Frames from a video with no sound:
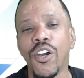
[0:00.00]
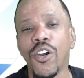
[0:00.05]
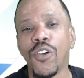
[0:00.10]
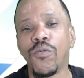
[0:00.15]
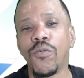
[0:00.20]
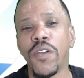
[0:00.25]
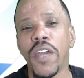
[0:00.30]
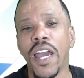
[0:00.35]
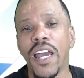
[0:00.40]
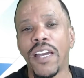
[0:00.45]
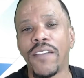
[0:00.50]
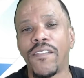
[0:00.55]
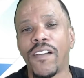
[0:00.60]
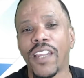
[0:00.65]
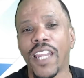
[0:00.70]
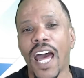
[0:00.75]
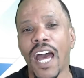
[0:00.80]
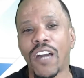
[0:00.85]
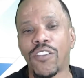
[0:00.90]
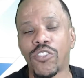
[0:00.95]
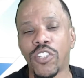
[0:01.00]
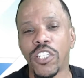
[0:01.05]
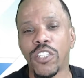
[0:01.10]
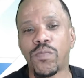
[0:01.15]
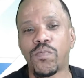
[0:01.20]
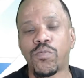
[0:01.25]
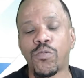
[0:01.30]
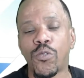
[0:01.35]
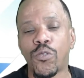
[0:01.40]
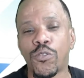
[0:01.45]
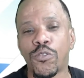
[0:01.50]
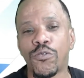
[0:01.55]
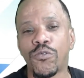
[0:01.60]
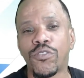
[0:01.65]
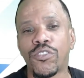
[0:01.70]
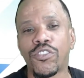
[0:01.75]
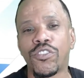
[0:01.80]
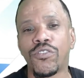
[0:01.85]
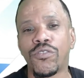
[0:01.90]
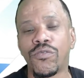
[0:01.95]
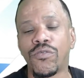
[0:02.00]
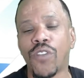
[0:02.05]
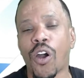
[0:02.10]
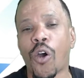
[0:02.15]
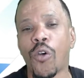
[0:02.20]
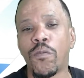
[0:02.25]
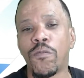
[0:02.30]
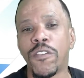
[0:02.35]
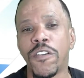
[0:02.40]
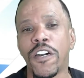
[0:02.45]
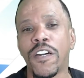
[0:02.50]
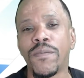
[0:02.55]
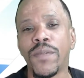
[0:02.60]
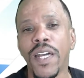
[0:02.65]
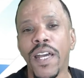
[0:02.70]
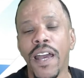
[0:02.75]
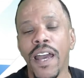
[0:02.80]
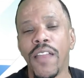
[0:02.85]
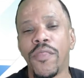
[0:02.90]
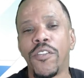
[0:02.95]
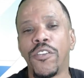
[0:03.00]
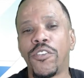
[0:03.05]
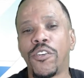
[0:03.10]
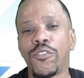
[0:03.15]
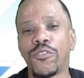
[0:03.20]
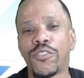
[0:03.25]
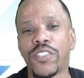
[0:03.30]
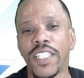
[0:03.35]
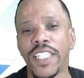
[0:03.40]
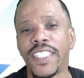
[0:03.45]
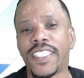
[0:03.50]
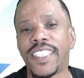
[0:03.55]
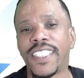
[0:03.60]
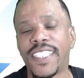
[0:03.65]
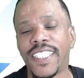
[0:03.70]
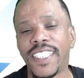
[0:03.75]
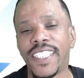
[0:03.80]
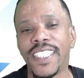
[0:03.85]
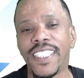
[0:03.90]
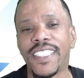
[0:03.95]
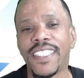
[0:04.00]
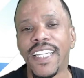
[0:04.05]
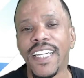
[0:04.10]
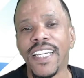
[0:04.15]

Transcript: we have allowed these portals to open up, and that those entities